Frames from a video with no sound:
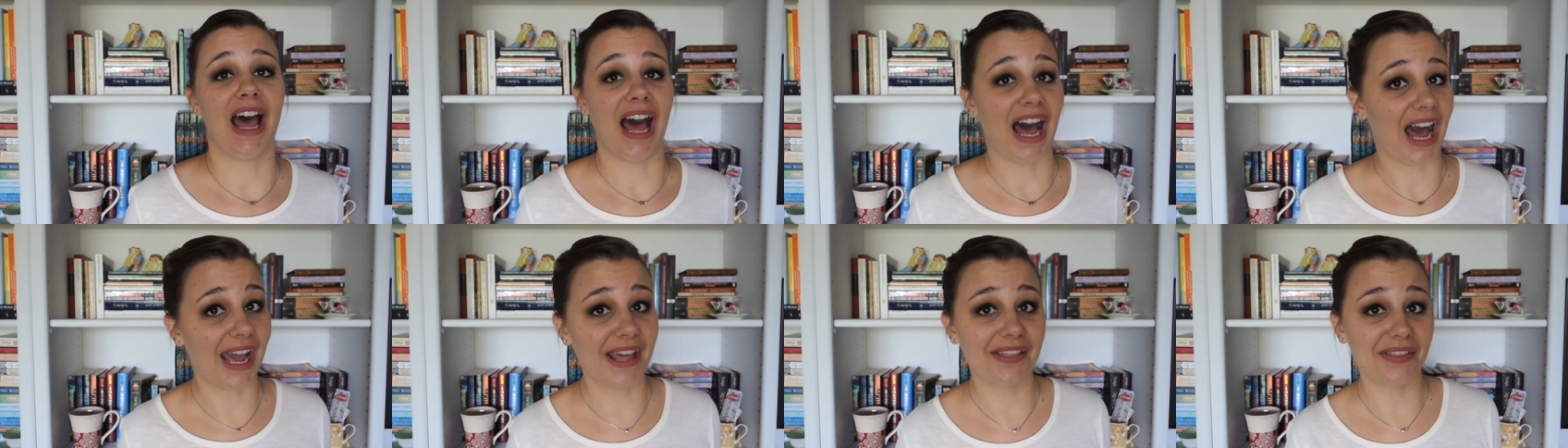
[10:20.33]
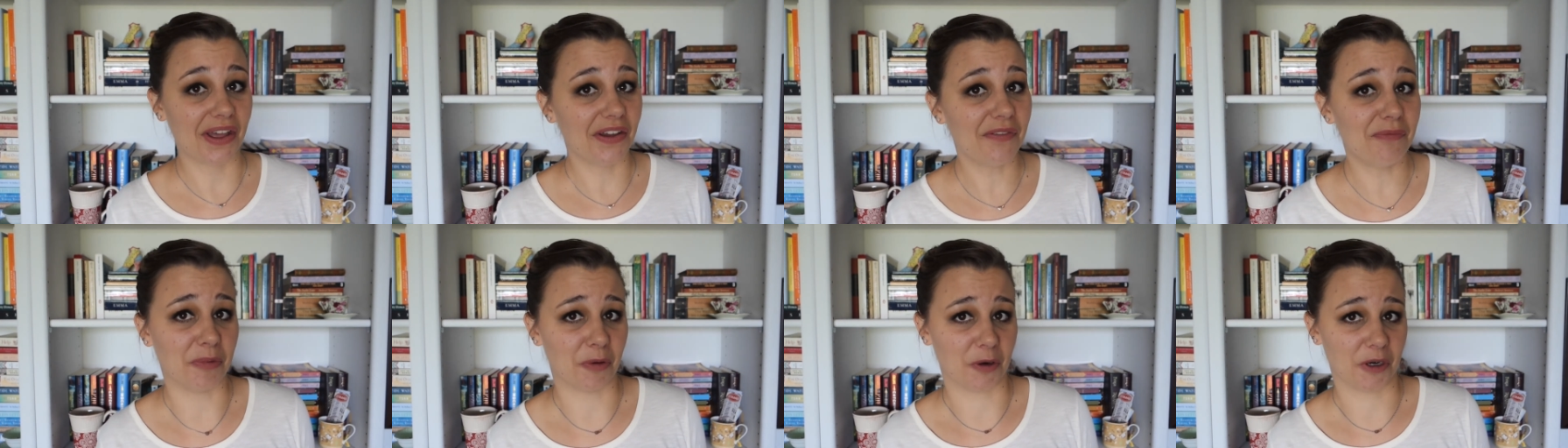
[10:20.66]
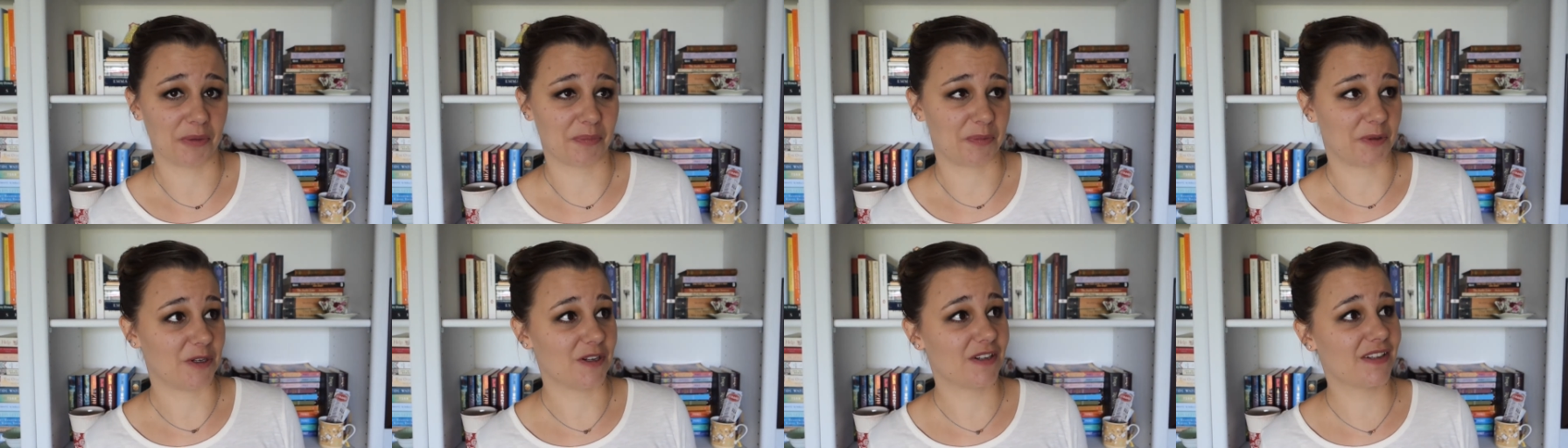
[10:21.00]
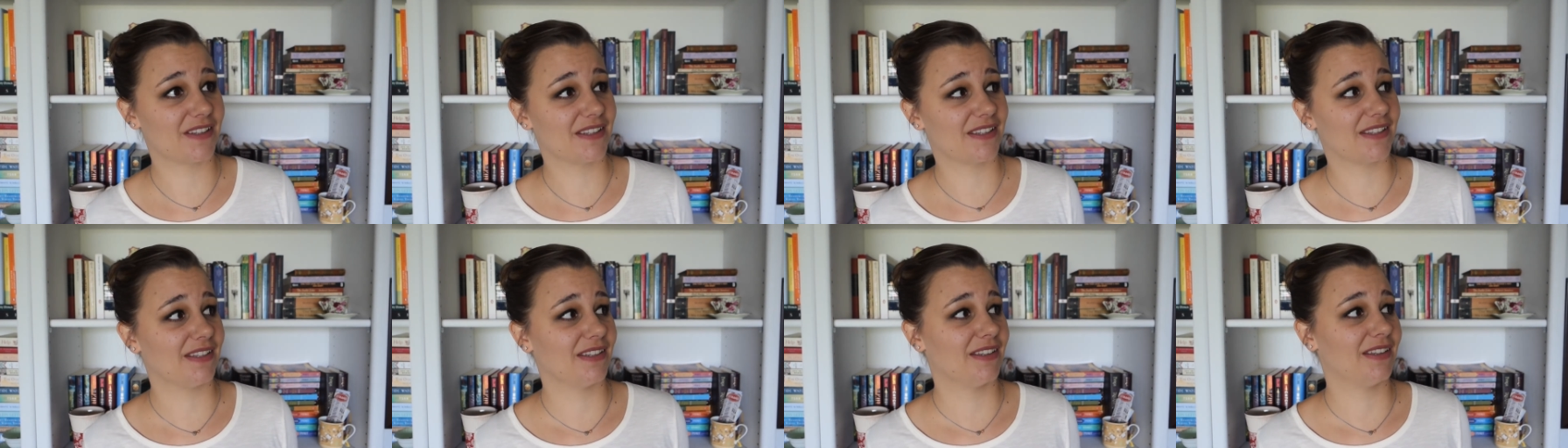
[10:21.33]
I love board
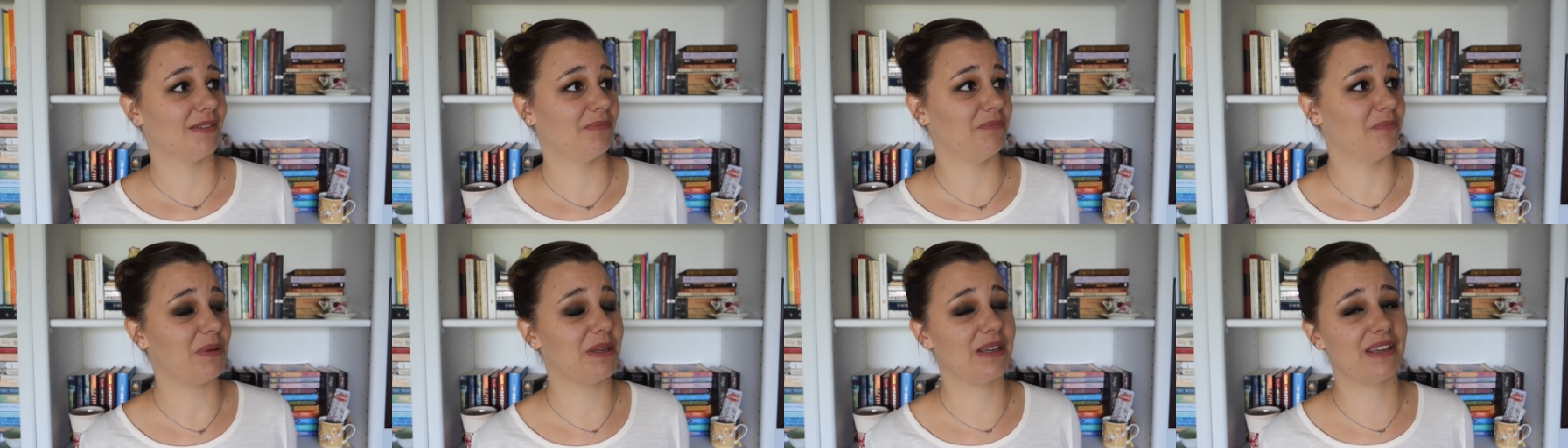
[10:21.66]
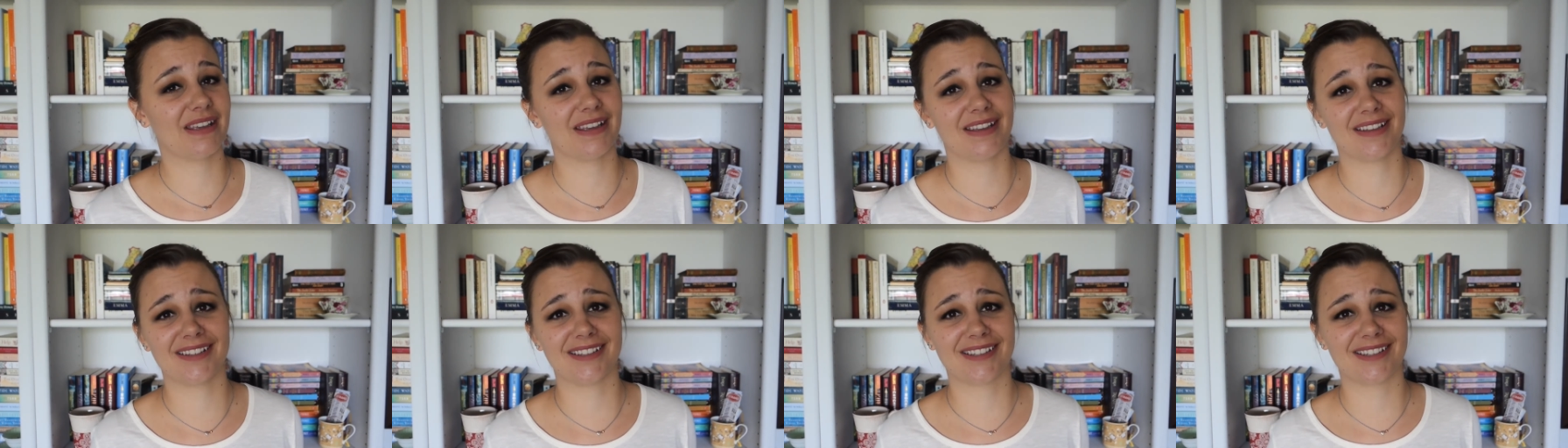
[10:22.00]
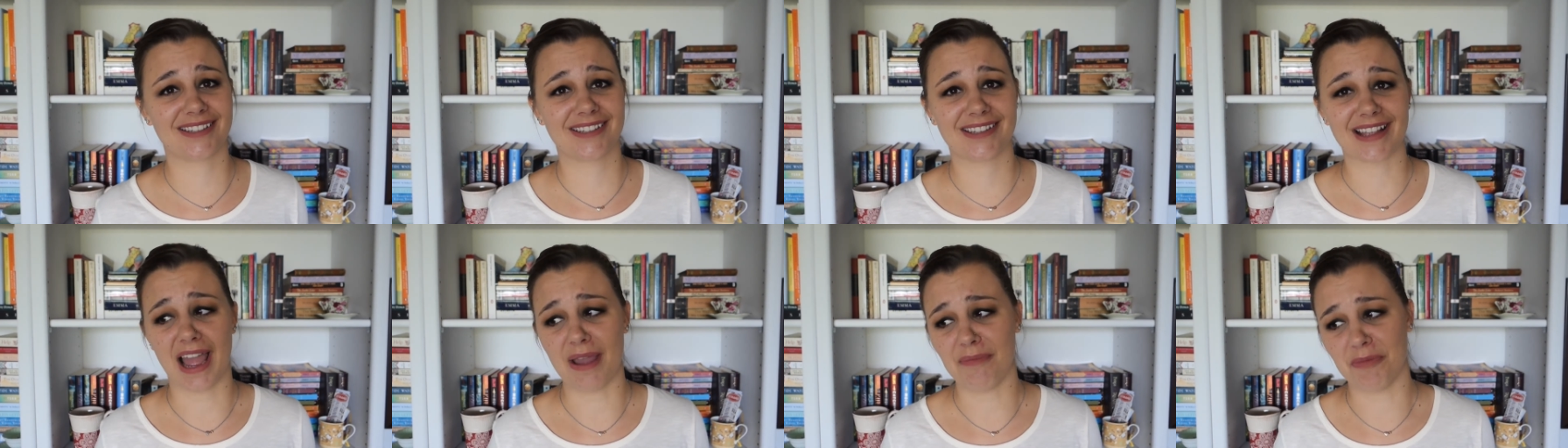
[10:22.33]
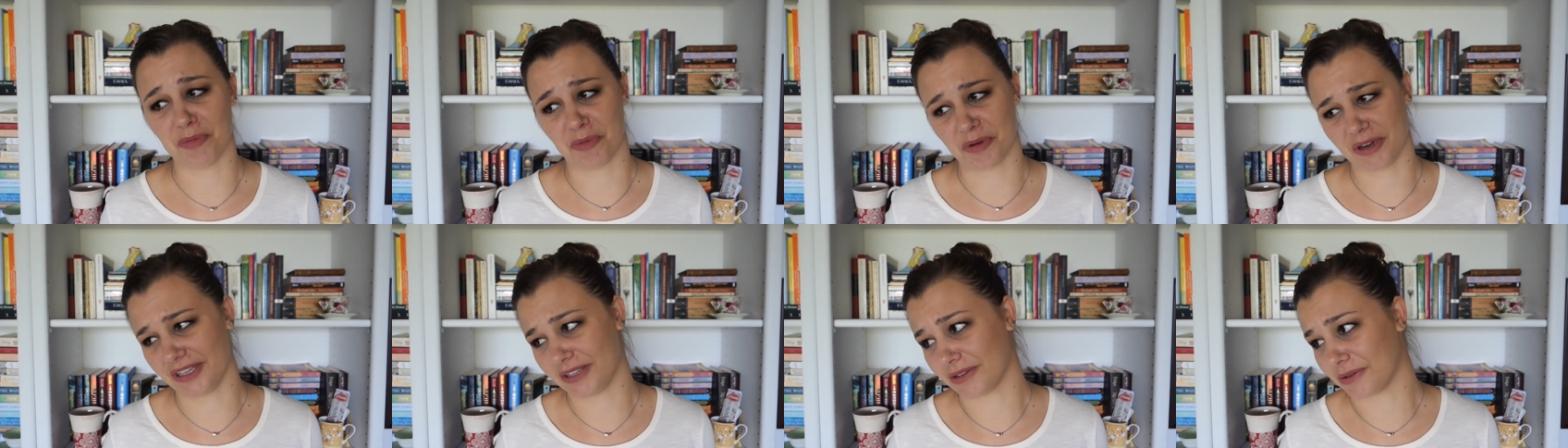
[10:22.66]
books because I'm
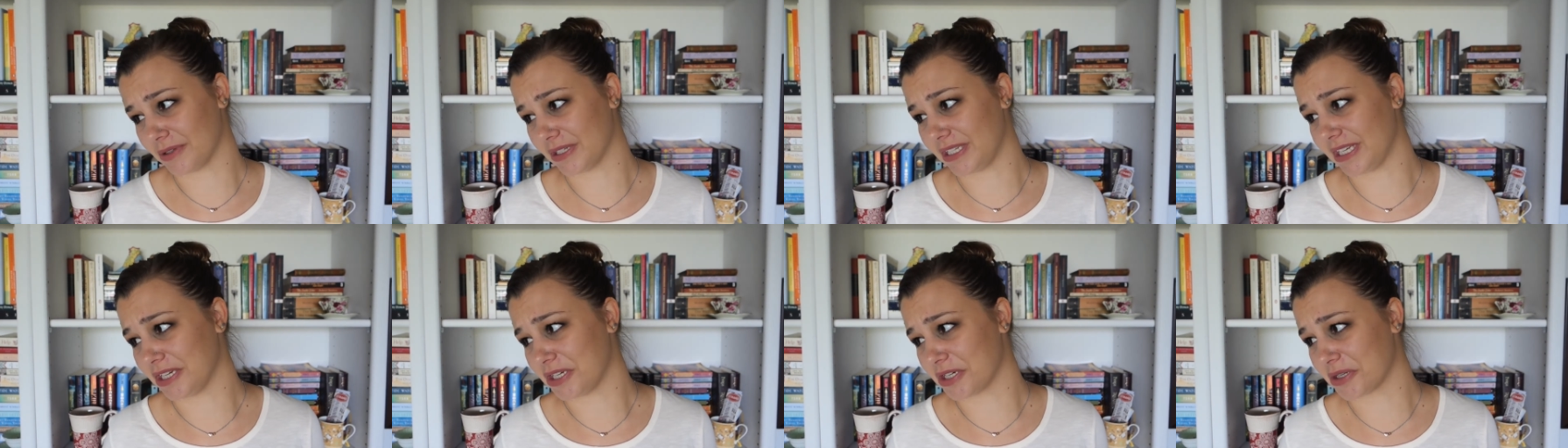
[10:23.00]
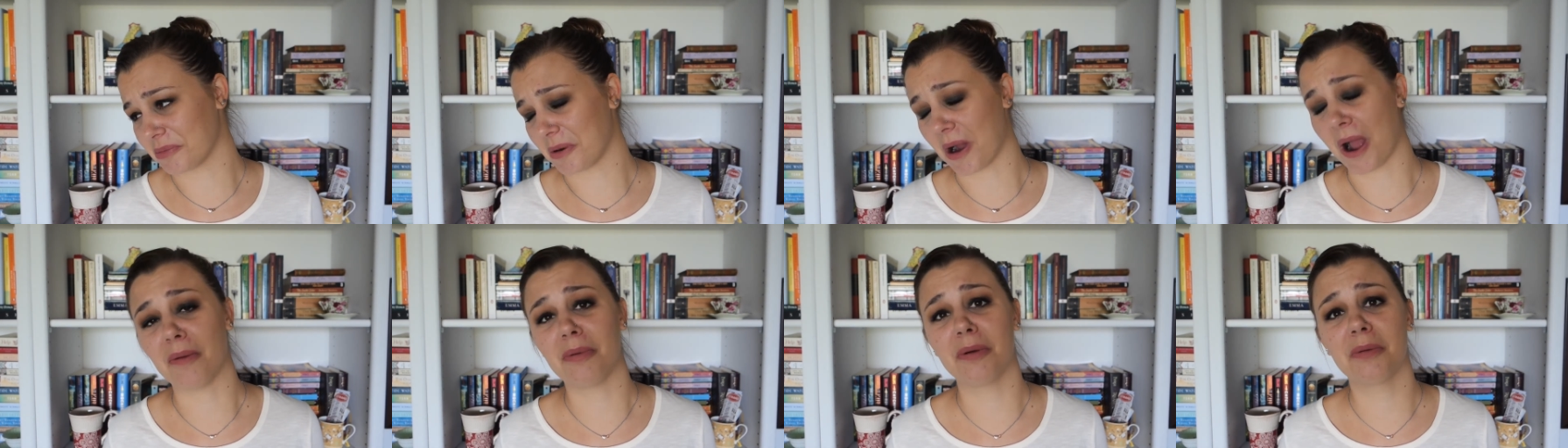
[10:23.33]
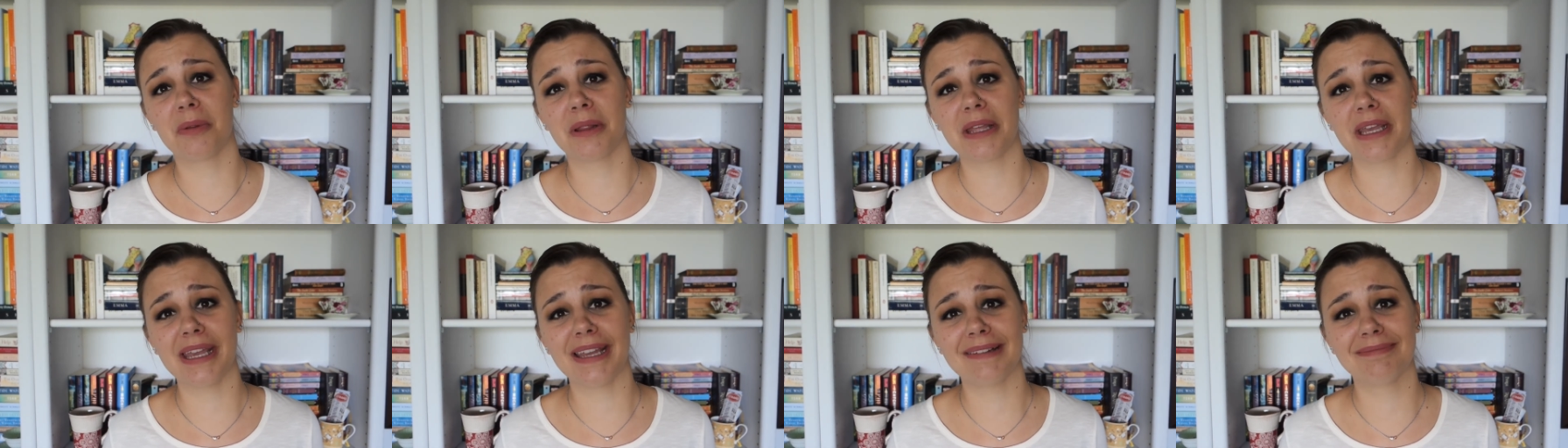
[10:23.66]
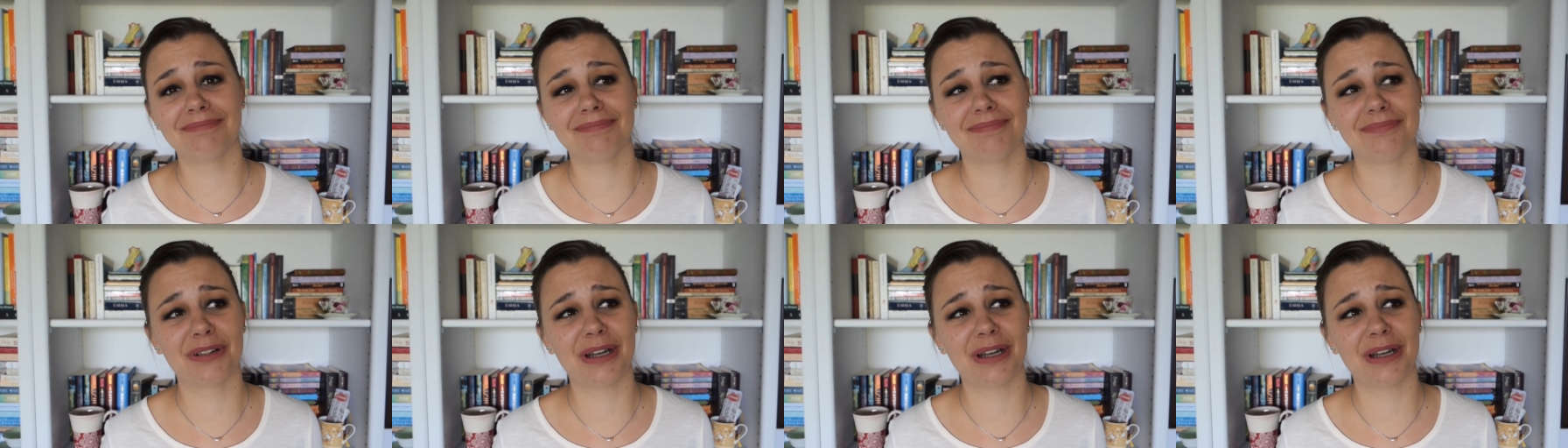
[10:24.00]
a preschool teacher probably.